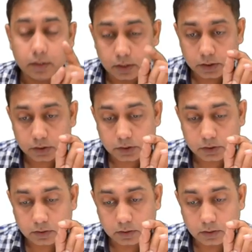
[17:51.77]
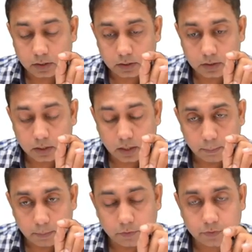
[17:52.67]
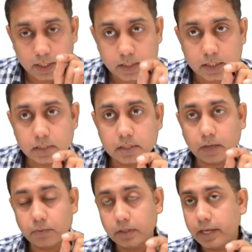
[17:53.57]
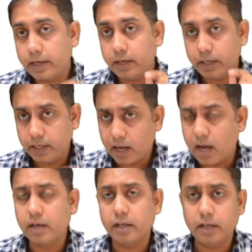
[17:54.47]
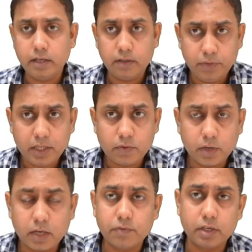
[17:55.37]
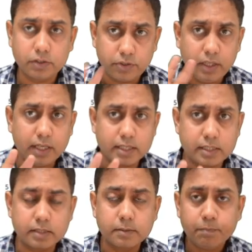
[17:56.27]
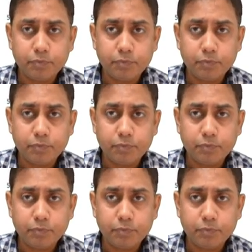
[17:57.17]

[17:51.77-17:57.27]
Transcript: The number of cases that were there in Iran in week one were three cases.